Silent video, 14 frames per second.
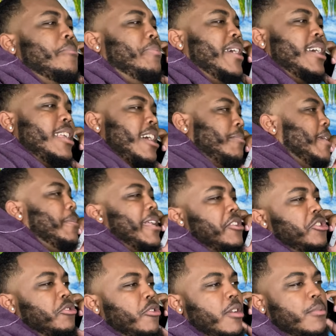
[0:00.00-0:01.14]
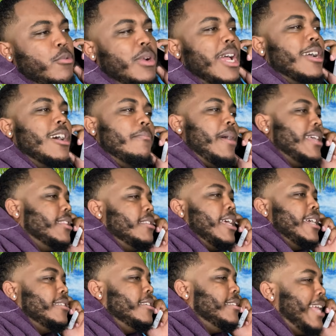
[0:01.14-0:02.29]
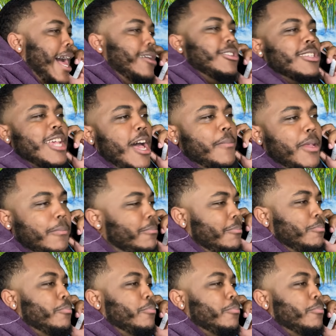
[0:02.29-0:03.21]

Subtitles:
pick it up, keep it at your crib, and when I come back to Texas, I'll just come in